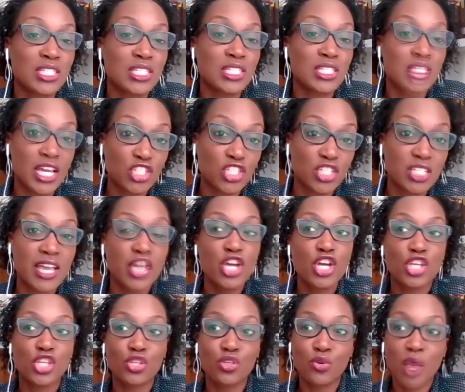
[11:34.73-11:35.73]
sessions
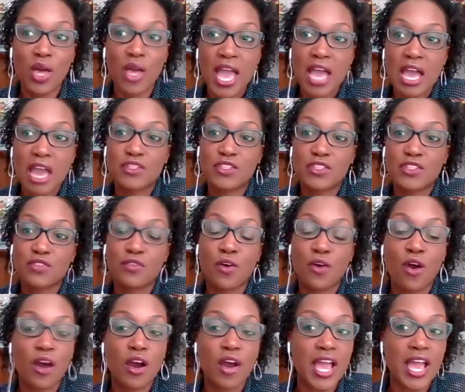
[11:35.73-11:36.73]
that you'll have as
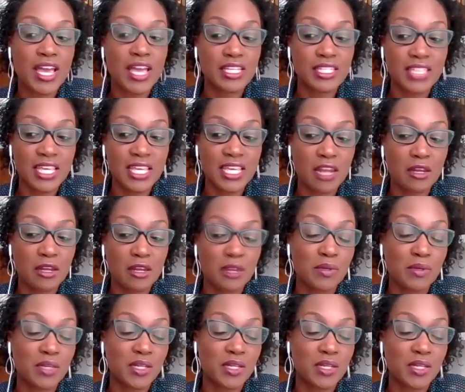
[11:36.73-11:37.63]
far as how to